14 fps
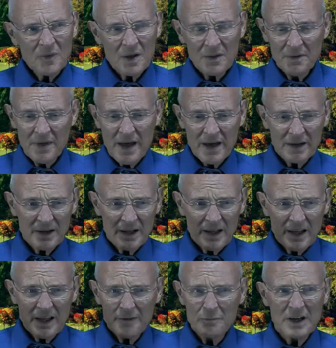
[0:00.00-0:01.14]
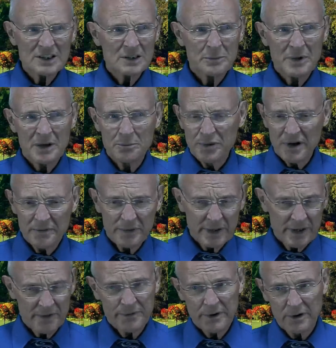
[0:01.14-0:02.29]
that Eve must have been
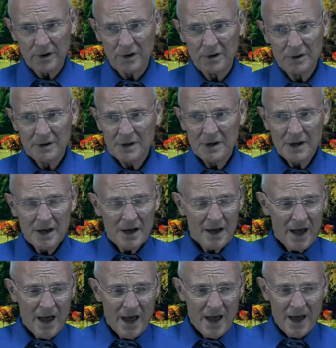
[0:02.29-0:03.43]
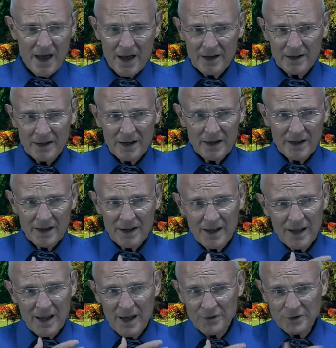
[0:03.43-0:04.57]
perfectly fertile, and
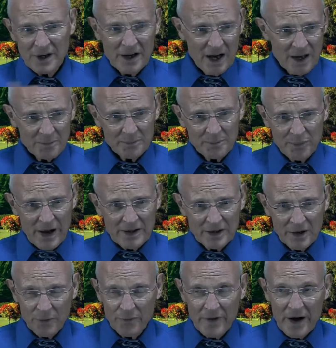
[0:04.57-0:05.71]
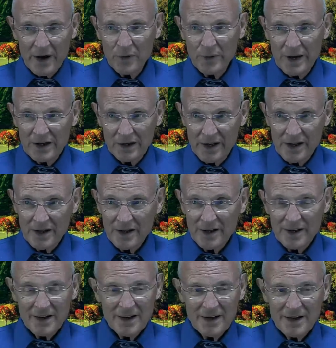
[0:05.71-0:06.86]
if she got pregnant very quickly,
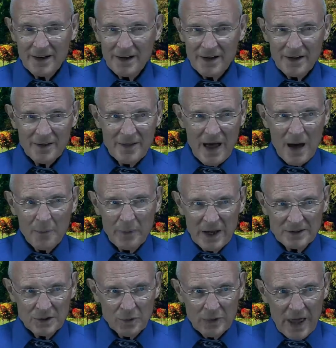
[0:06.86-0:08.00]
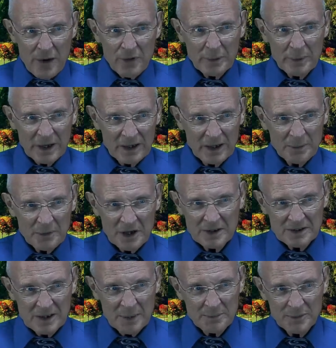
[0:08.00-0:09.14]
that means that they would have been limited to
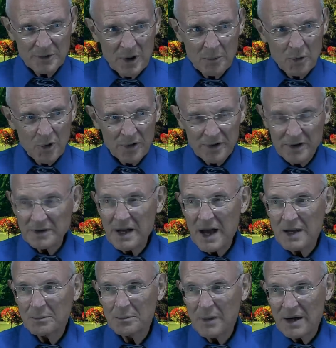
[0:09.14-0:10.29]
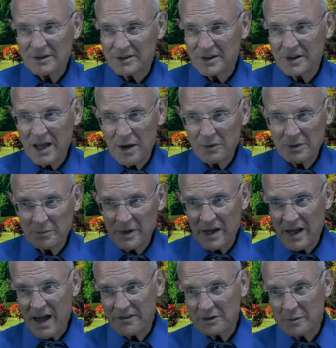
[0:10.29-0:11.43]
some no more than nine months, and they would be
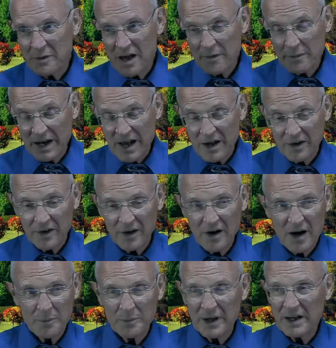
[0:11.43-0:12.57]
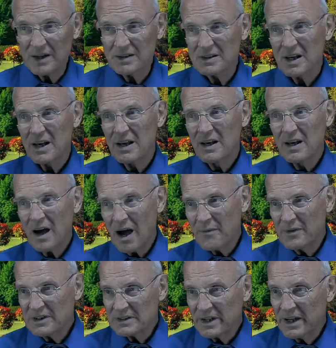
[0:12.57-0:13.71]
have to have been out of the garden because
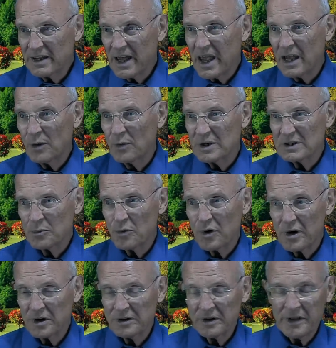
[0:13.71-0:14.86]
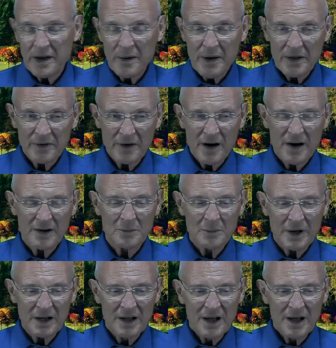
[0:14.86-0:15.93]
obviously Cain wasn't born until they were out of the garden. But